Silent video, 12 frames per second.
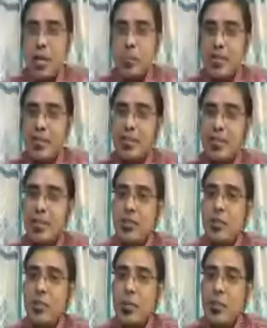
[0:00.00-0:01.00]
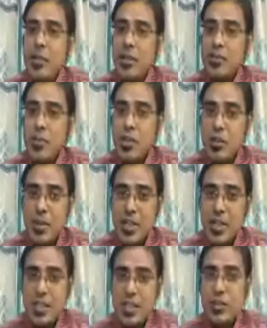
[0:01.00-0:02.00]
and President of Governing Body of
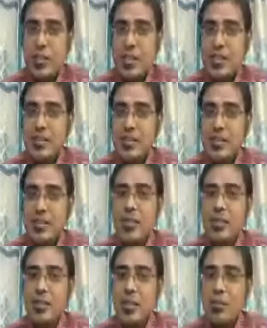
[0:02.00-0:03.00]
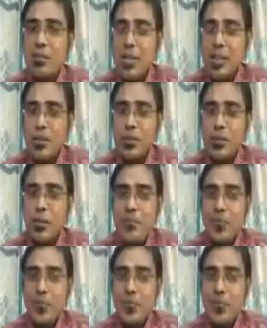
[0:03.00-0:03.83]
Arsha College, Sri Santiram Mahato,